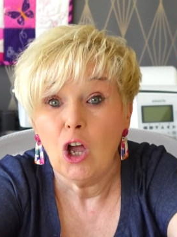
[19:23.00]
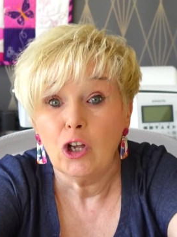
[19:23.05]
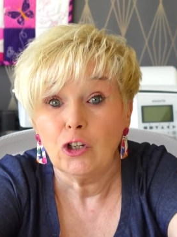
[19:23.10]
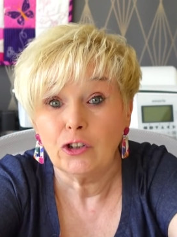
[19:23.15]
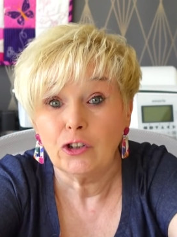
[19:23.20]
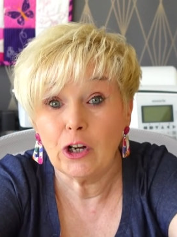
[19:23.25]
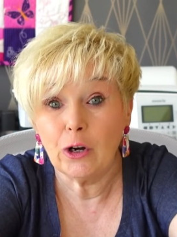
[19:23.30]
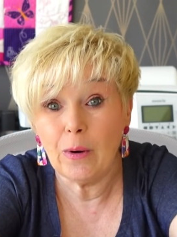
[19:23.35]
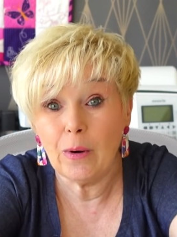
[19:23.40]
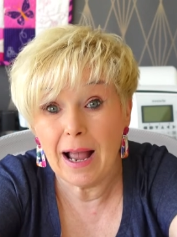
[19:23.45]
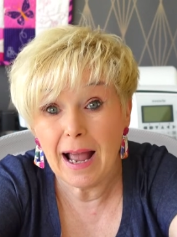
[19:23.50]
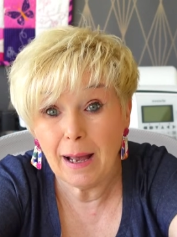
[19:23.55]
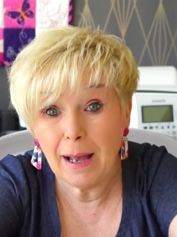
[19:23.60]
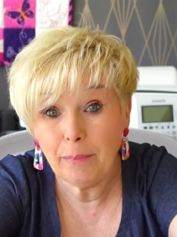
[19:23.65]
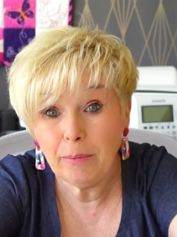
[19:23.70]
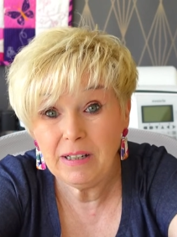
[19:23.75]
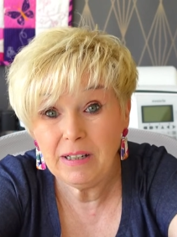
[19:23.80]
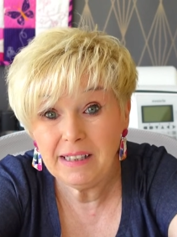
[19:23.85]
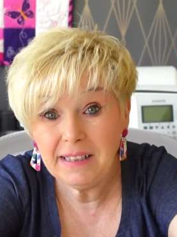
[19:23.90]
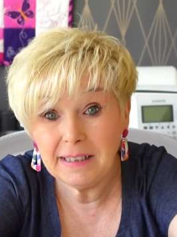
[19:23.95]
So
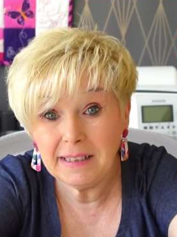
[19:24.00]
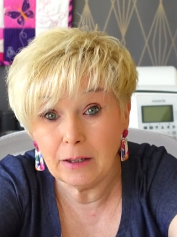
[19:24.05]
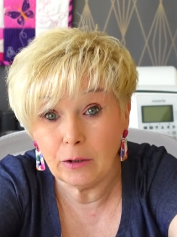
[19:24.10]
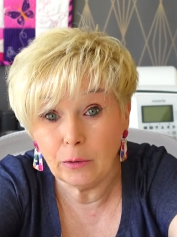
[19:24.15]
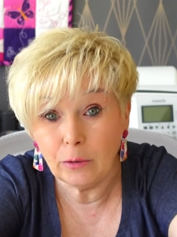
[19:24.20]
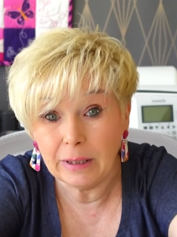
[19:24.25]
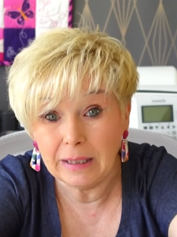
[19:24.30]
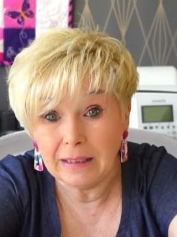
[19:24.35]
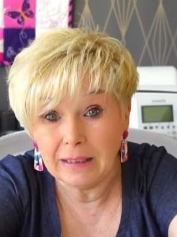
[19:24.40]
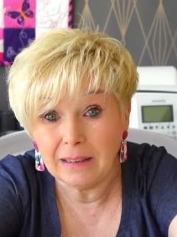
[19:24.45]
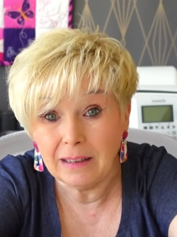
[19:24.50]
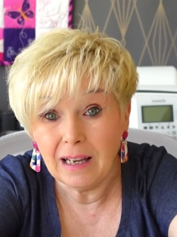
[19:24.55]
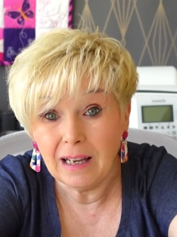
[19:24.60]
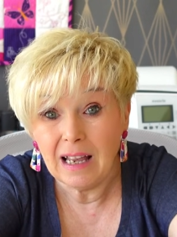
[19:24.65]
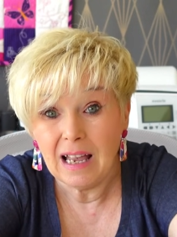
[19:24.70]
happy sewing.